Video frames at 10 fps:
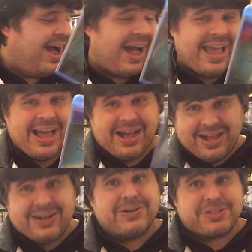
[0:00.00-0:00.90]

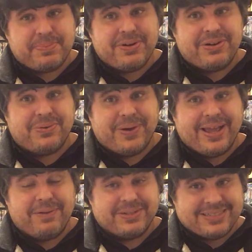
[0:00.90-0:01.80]
Or Spirited
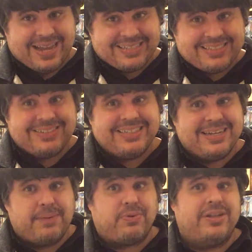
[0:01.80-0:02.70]
Away, which I still need
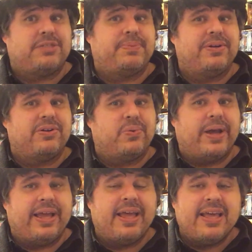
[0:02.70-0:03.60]
to upgrade Spirited
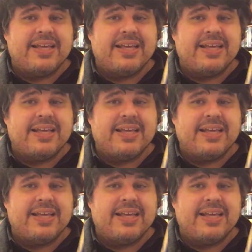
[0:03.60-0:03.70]
Away.